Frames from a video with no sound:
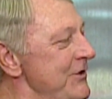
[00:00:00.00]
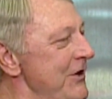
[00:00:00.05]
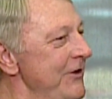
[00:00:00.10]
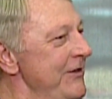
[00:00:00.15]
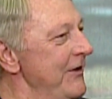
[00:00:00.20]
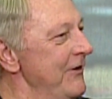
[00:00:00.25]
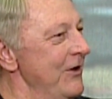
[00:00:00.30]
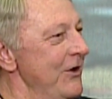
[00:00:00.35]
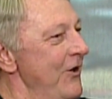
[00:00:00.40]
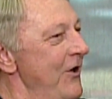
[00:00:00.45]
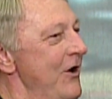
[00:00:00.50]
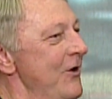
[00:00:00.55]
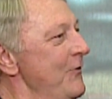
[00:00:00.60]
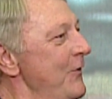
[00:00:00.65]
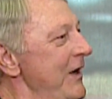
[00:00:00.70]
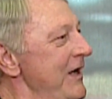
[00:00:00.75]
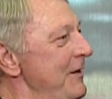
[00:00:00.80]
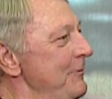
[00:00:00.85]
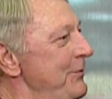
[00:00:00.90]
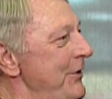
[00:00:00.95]
though they're a long
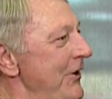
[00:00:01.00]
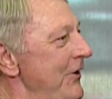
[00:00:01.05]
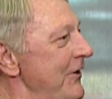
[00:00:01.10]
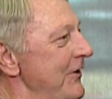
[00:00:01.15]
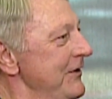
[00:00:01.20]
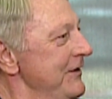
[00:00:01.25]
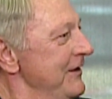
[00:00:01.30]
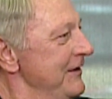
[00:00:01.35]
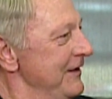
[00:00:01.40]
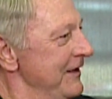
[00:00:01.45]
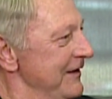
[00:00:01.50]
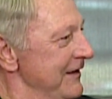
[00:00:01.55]
way apart.